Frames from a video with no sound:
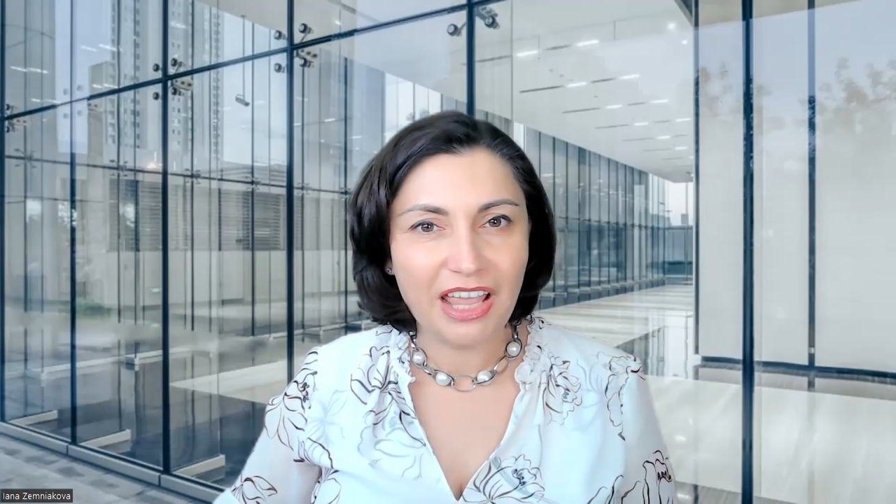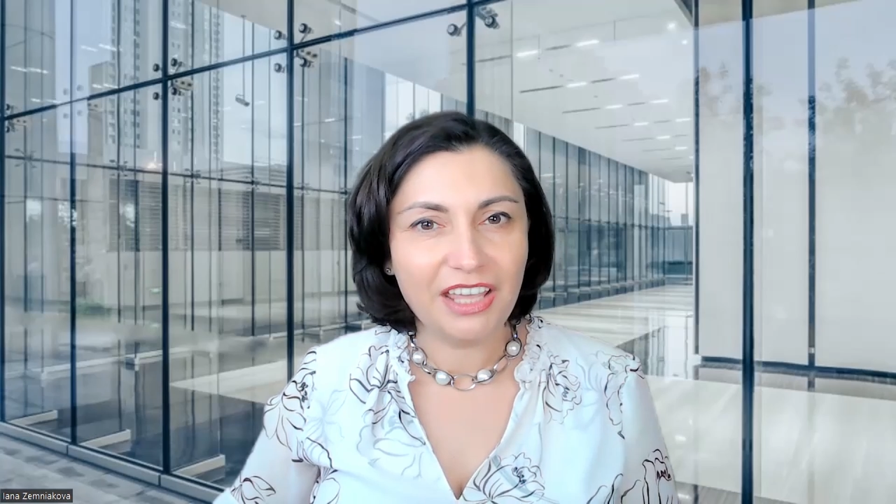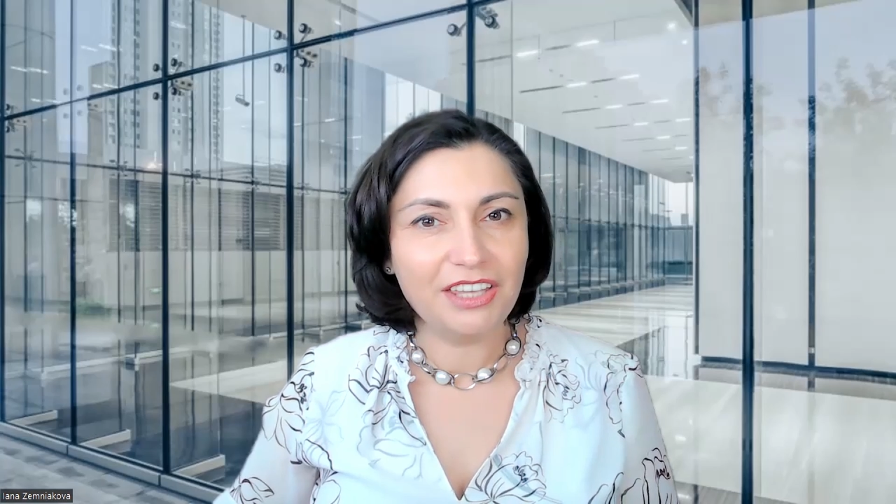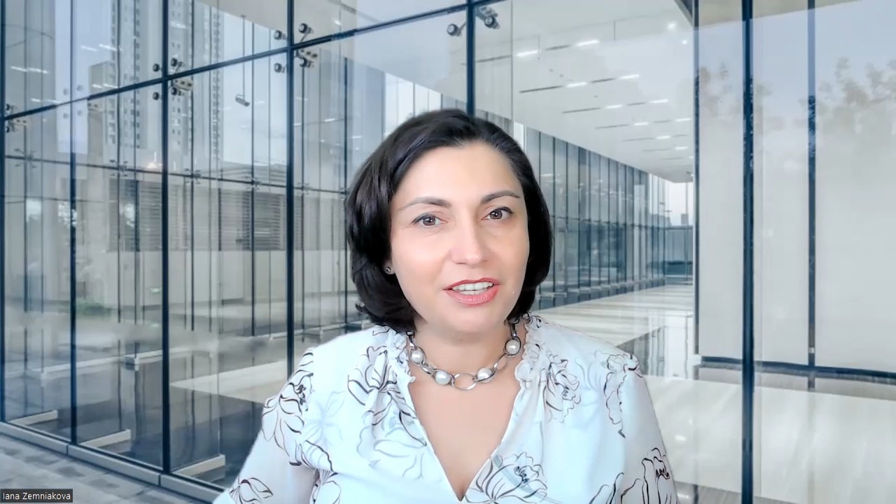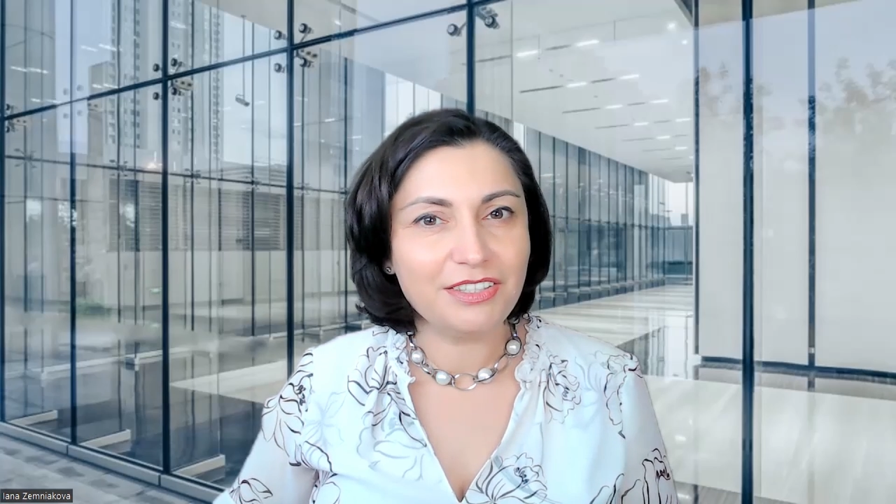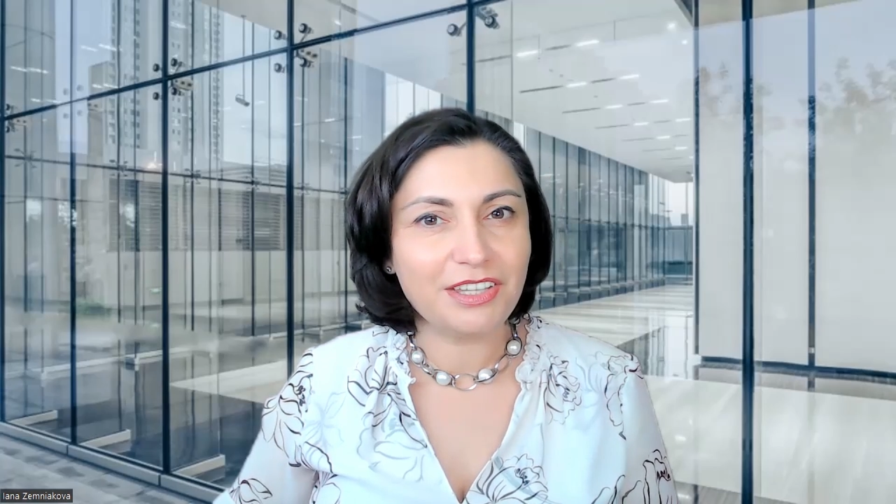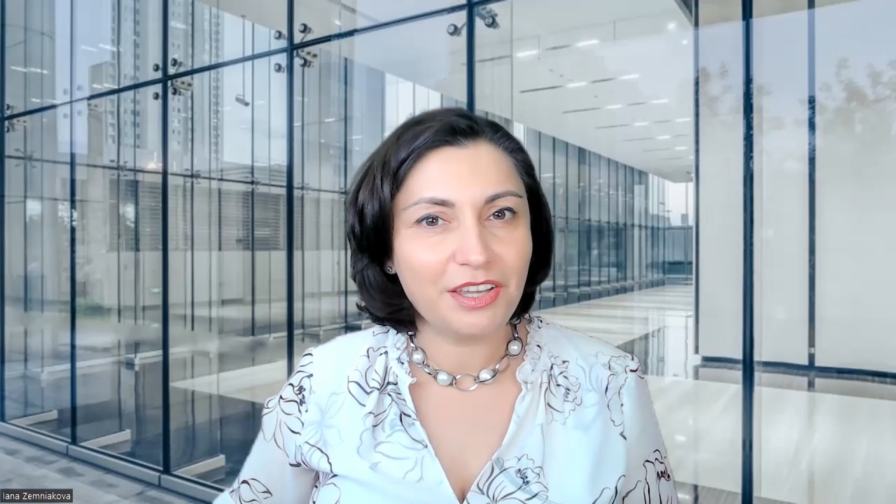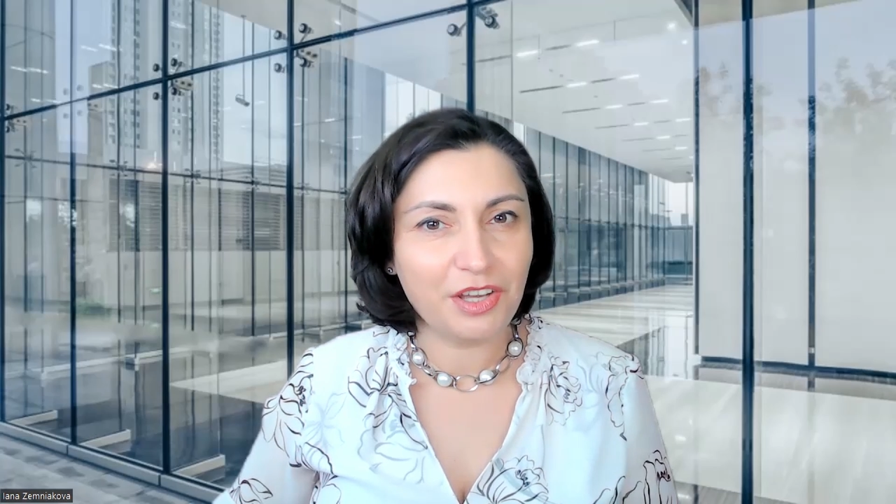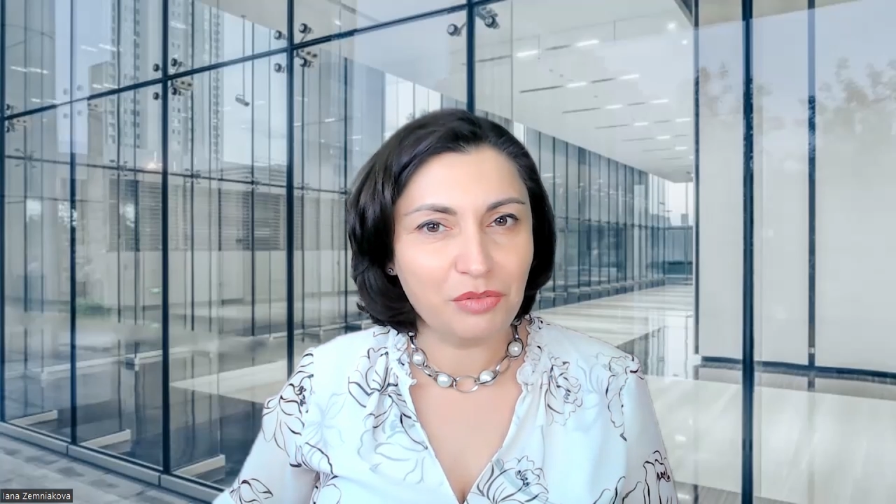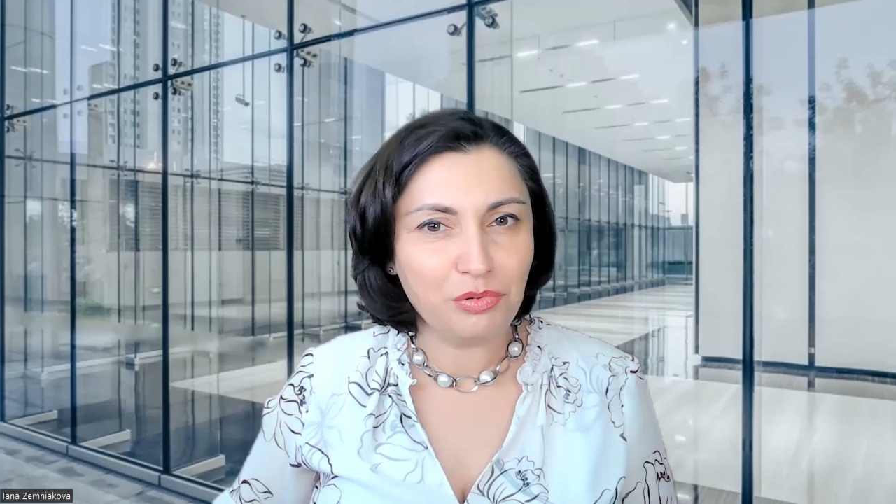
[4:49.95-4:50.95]
It is a
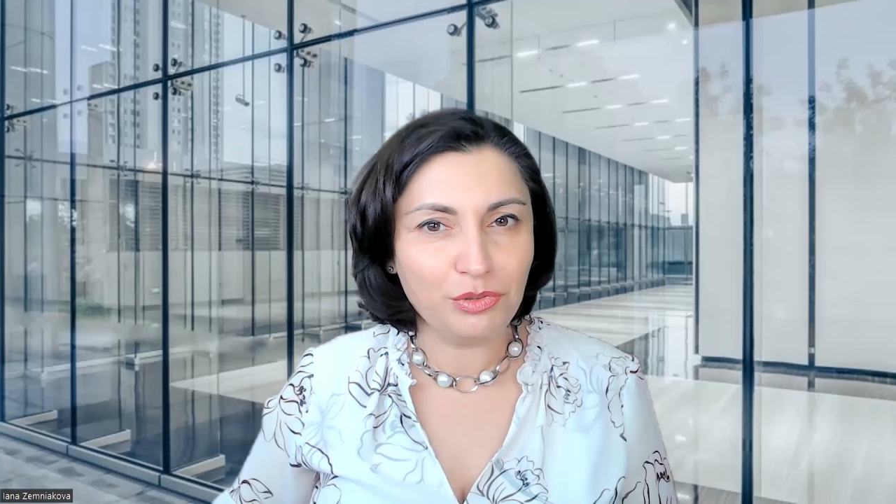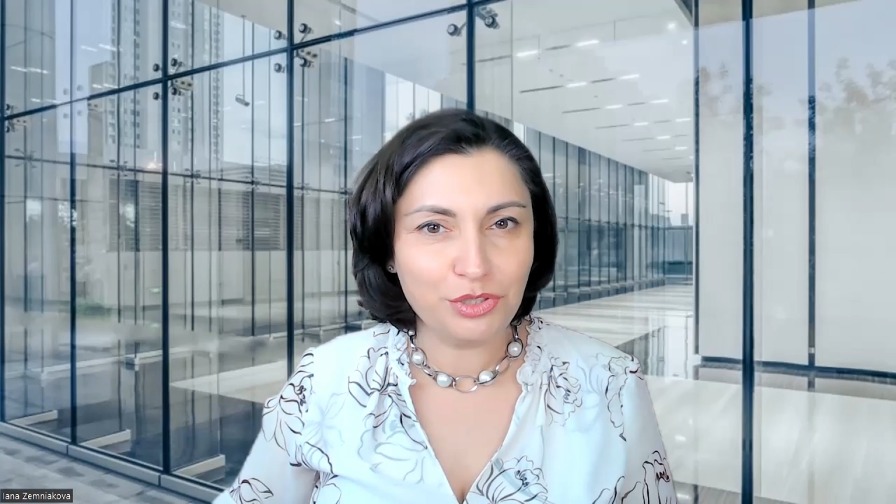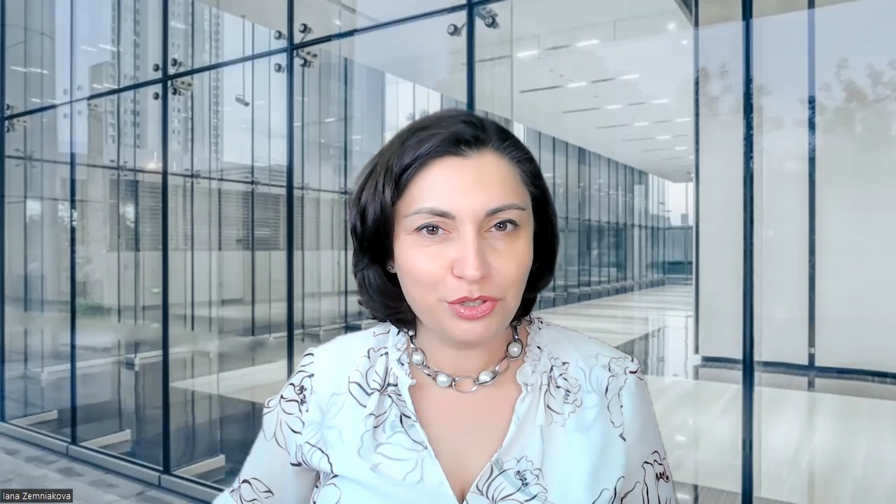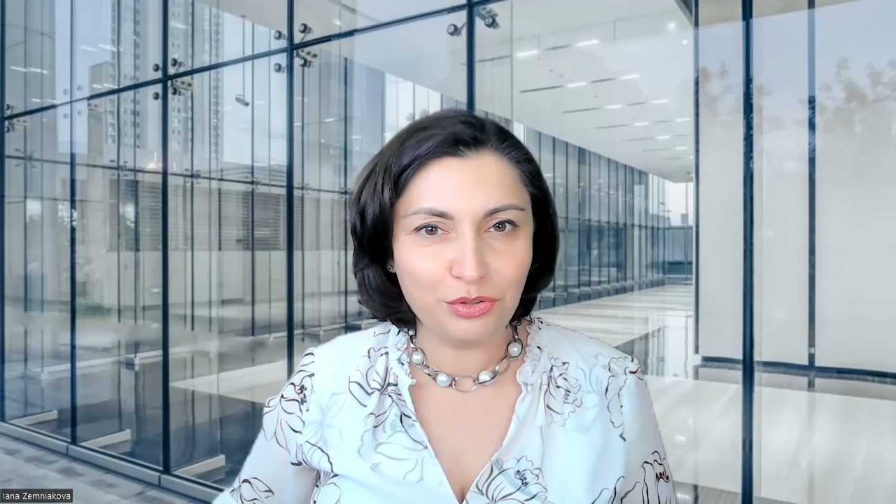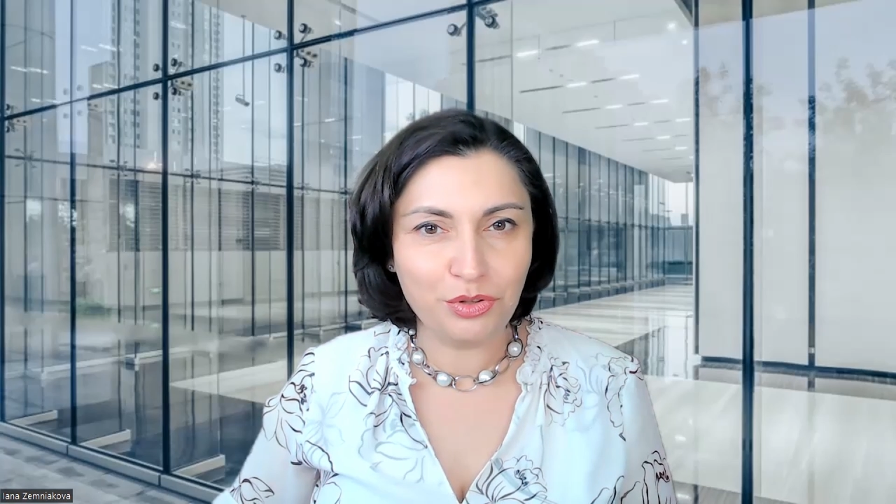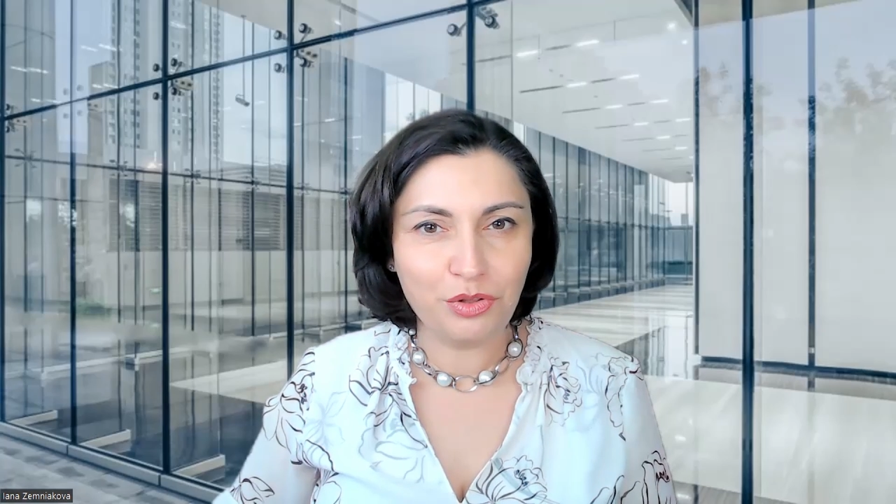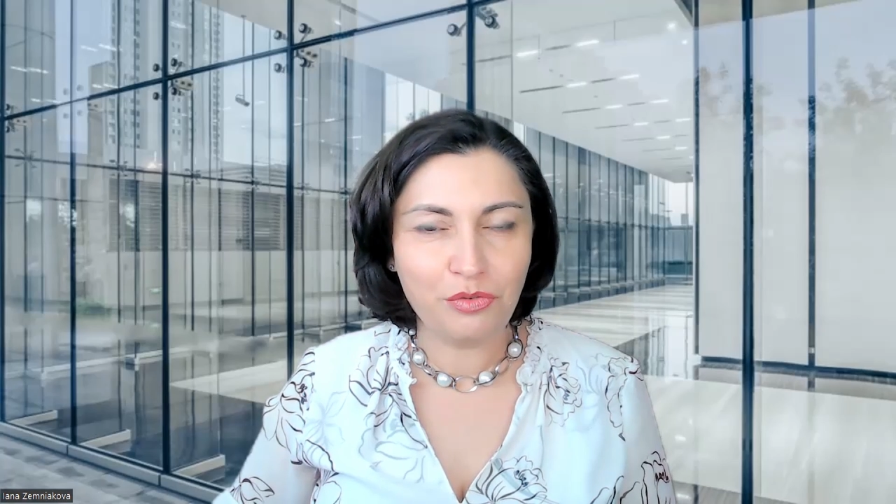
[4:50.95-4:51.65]
helpful tool